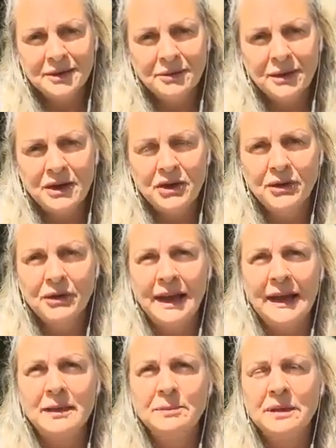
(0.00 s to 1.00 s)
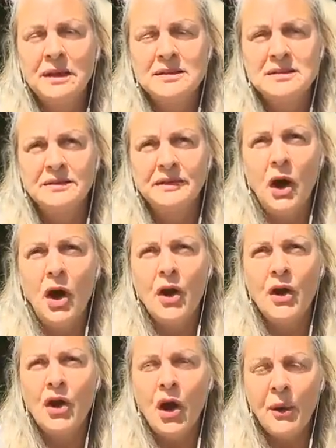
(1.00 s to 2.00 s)
when you're in a place of
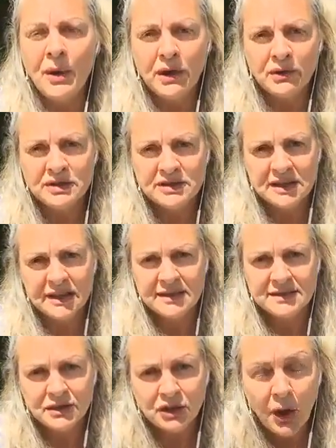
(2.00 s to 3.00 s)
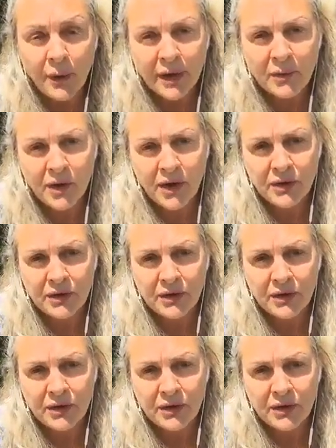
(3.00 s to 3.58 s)
knowing your desires and knowing what you